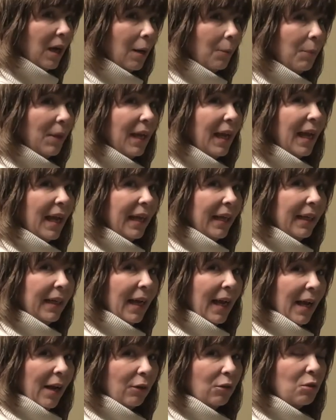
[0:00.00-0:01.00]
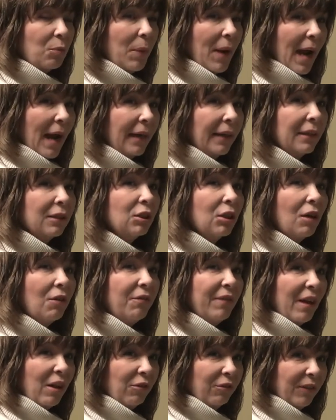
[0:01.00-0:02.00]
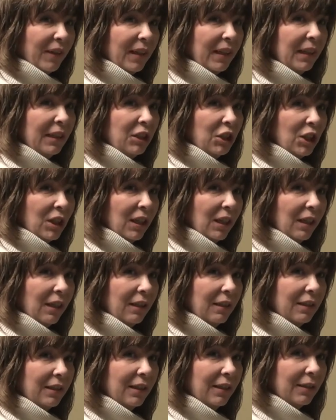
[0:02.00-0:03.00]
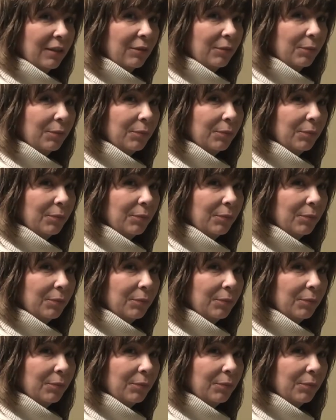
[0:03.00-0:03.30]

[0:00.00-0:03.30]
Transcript: up 8-ounce package of Velveeta cheese,